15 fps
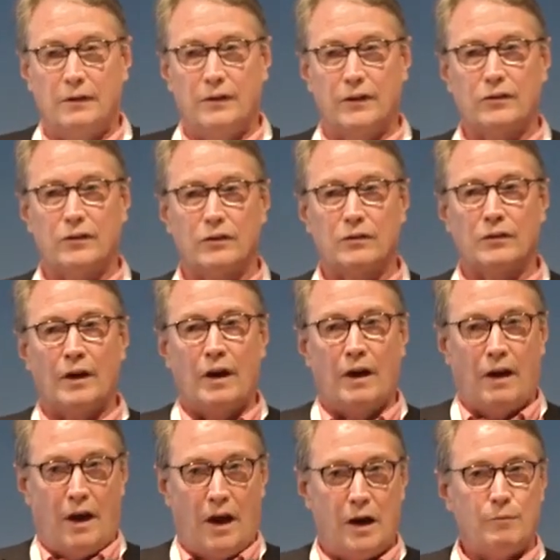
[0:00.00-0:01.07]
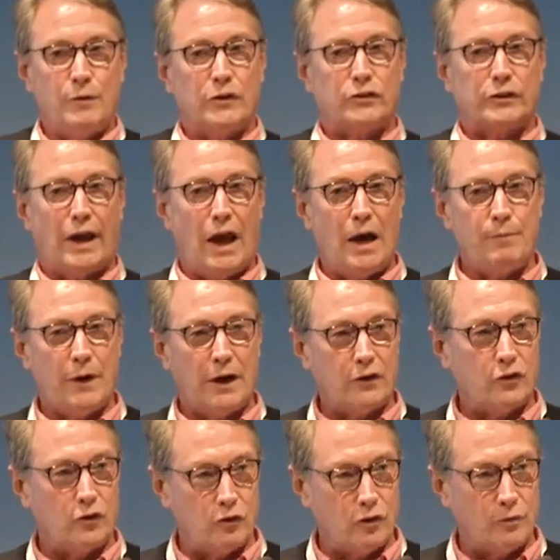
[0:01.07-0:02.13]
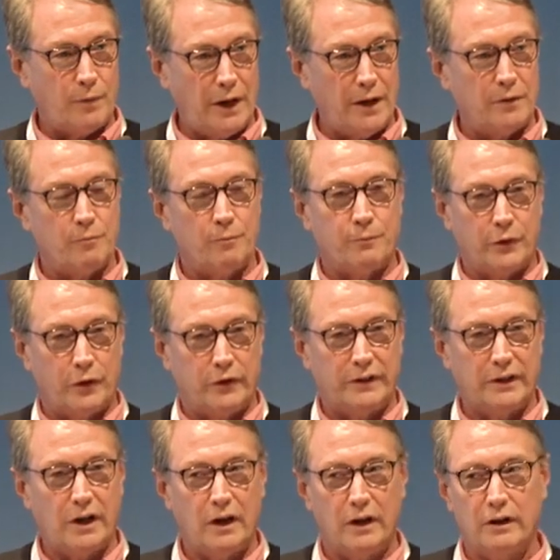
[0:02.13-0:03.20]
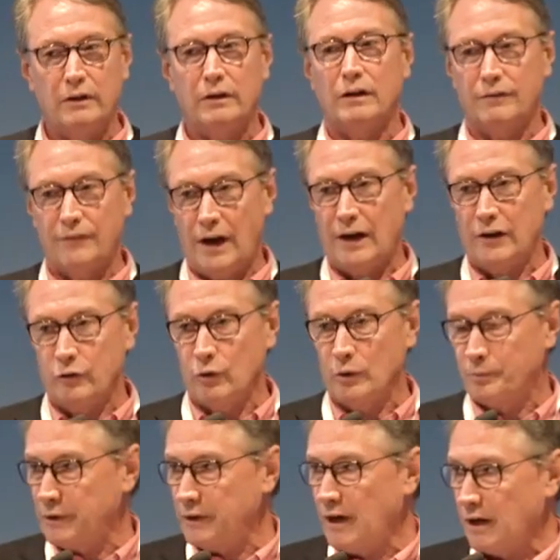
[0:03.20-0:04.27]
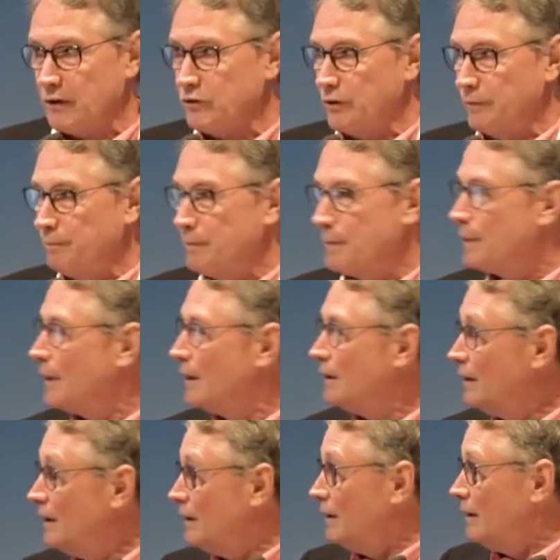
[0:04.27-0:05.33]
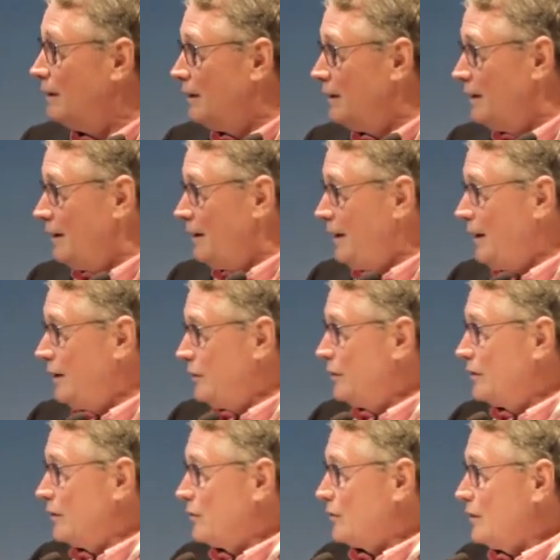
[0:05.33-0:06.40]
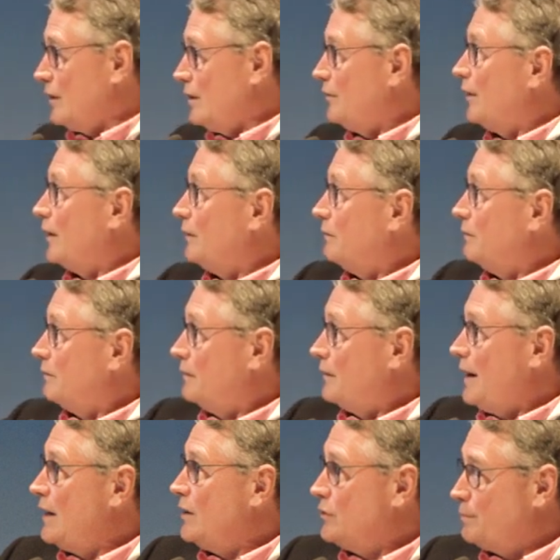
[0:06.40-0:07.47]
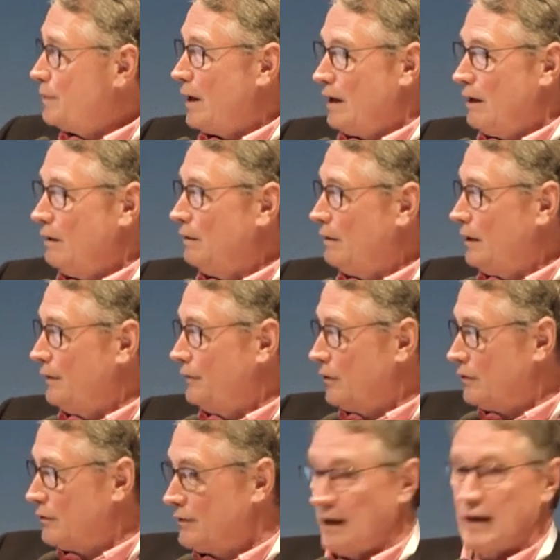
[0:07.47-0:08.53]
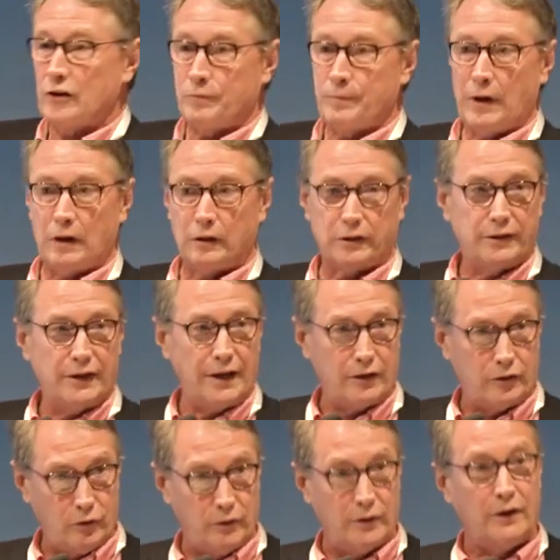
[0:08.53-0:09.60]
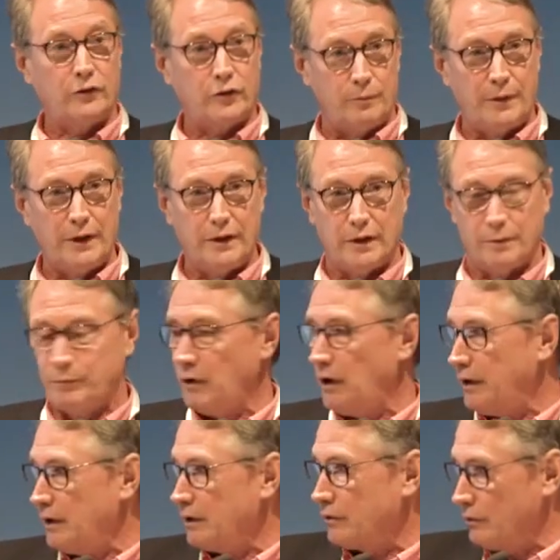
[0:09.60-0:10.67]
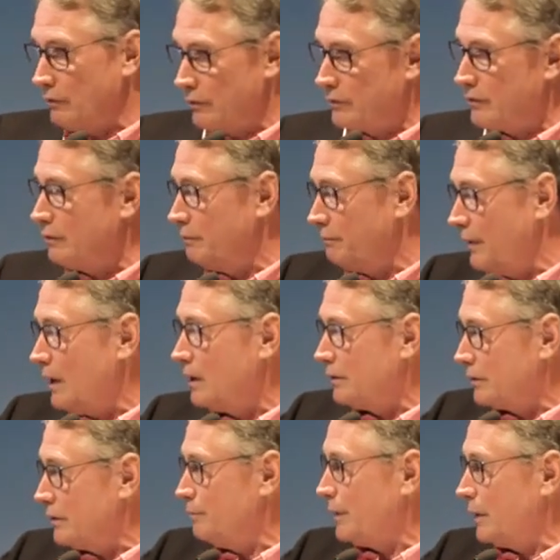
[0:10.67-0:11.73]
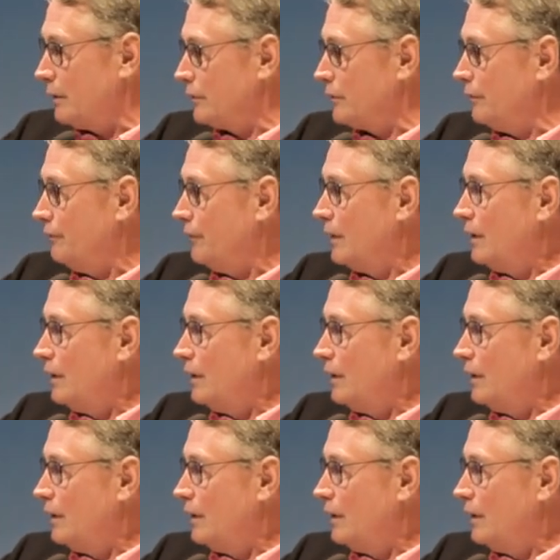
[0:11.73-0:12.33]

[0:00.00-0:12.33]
This is how much CapEx you spend per ton of annual production. And you can see that HPAL, and this is HPAL to take to an intermediate product, so it's a valid comparison,